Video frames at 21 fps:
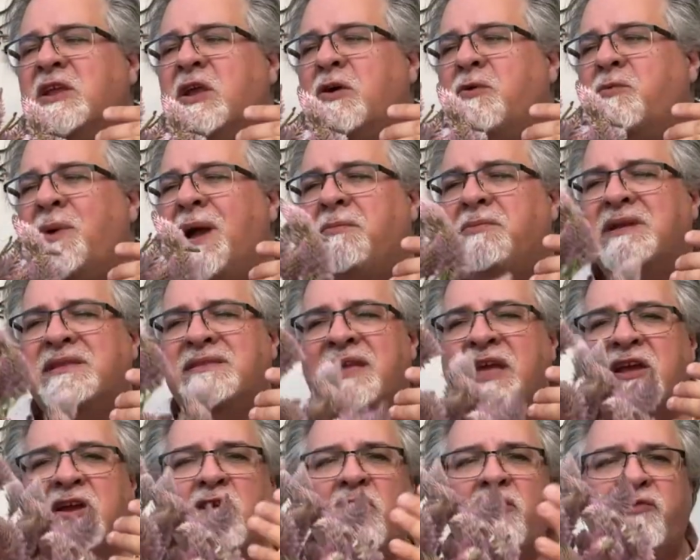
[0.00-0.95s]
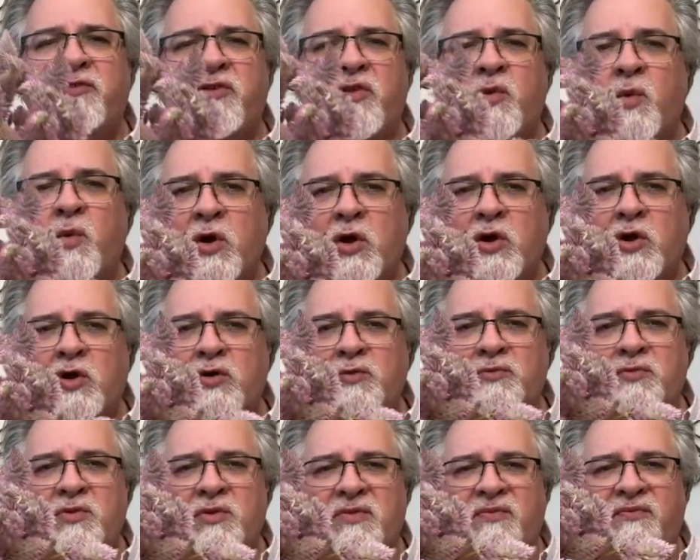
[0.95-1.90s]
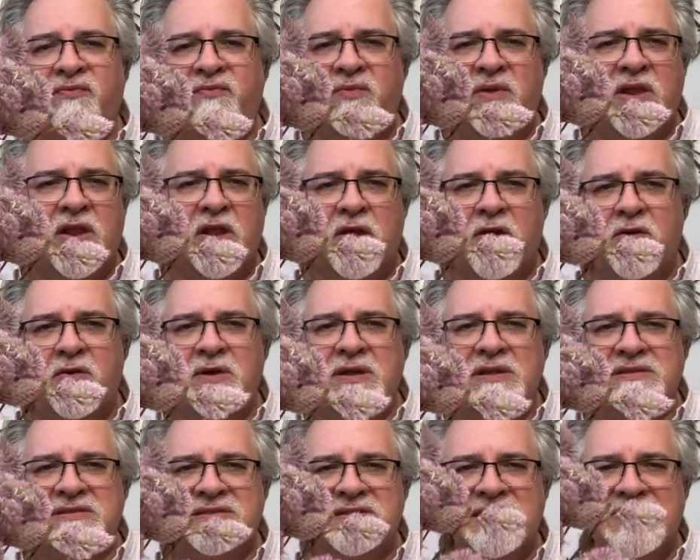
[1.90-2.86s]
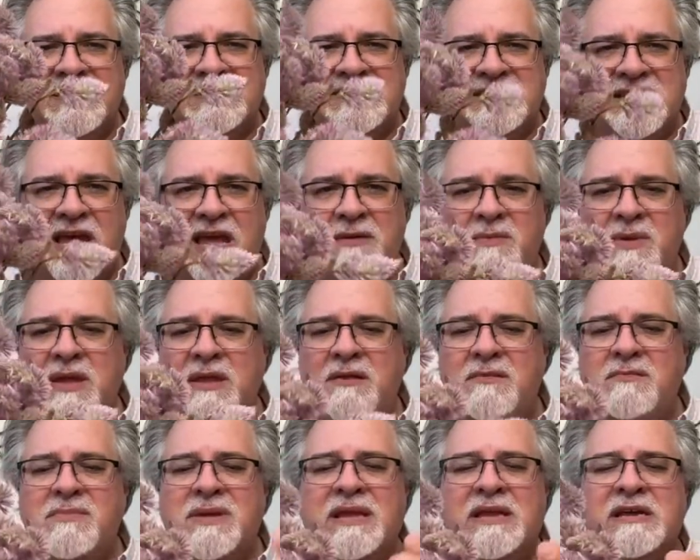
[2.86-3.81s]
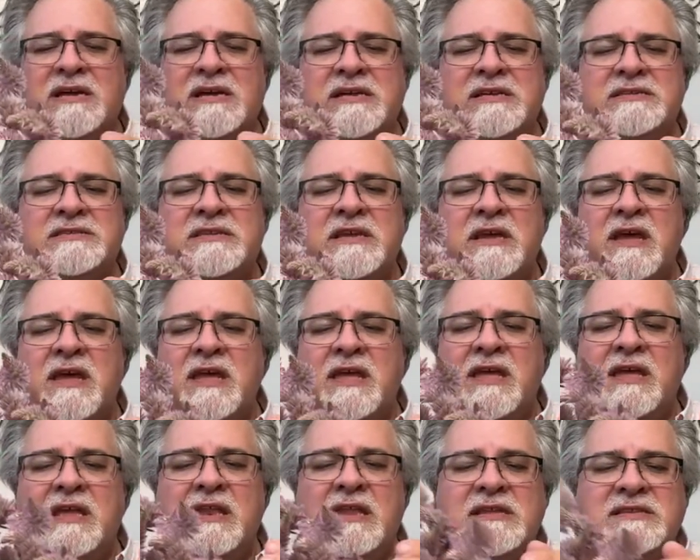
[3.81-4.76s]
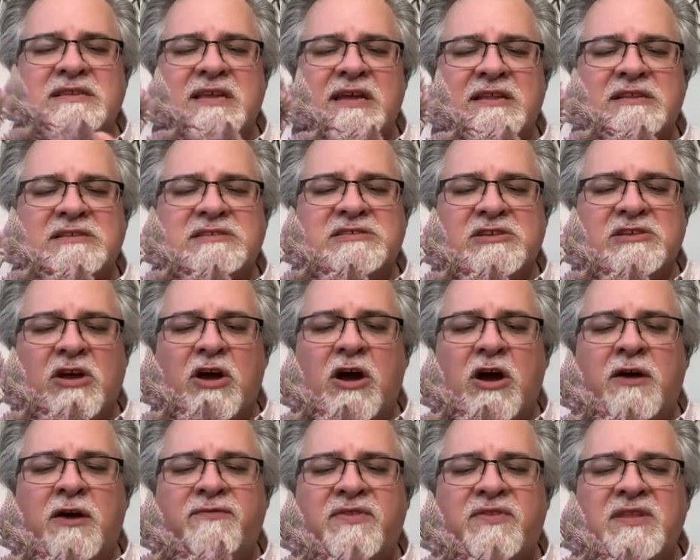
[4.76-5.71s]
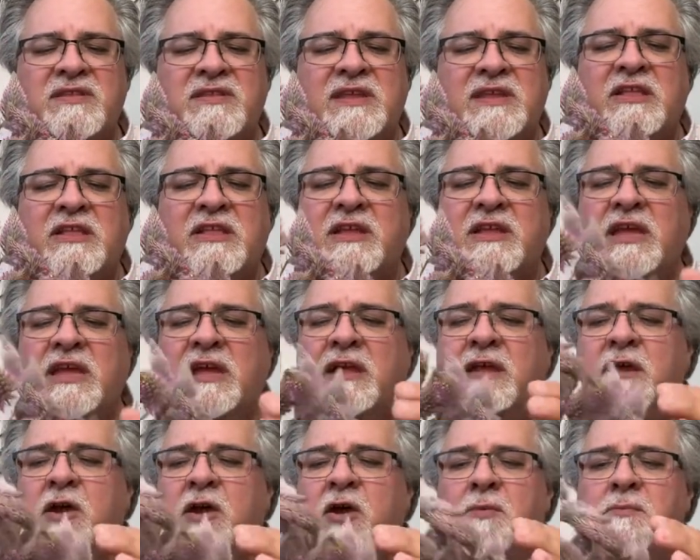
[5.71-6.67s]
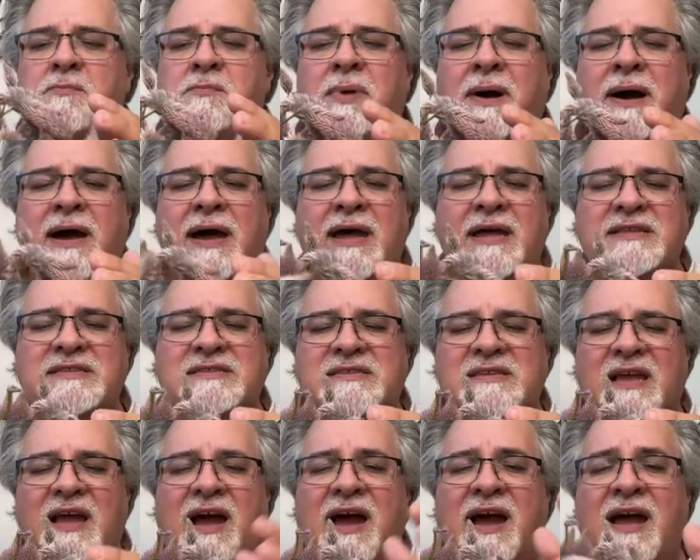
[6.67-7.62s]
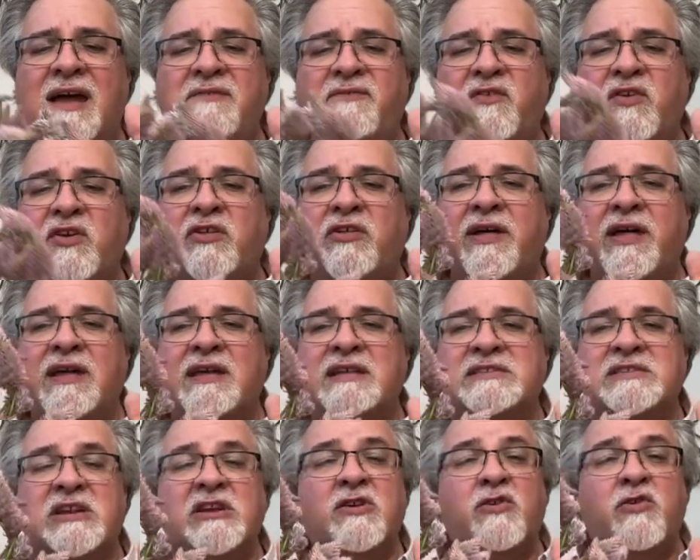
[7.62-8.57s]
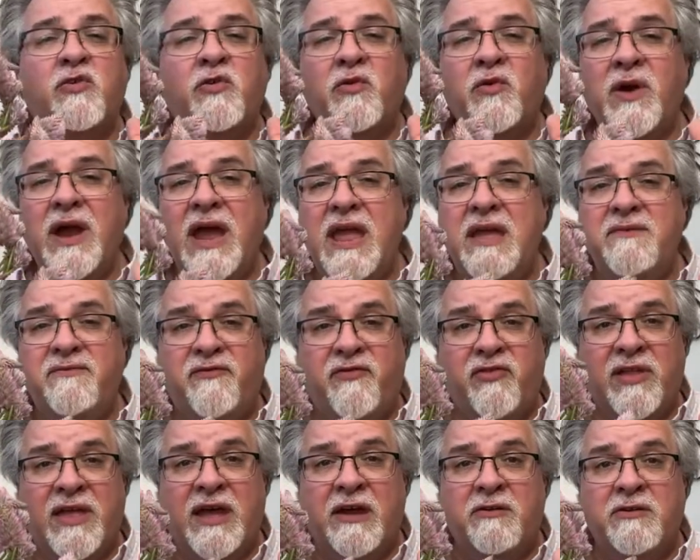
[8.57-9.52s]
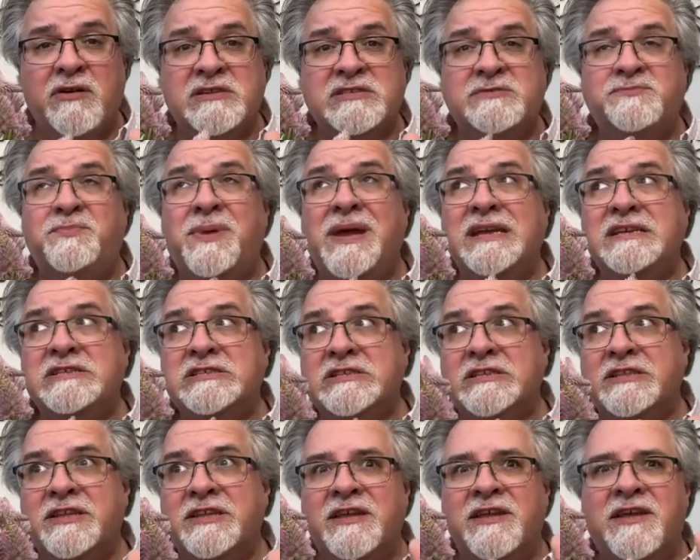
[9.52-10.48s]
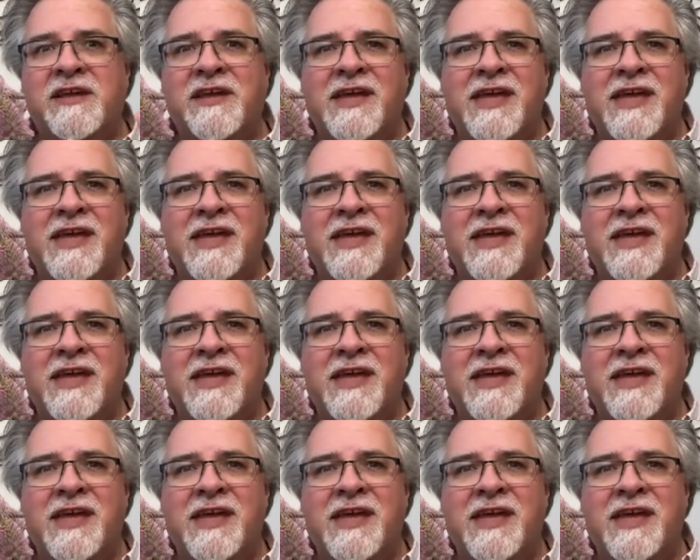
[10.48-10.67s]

probably take over the world with, its excitement, because it is kind of soft and delicate. But I feel like it's a great flower, especially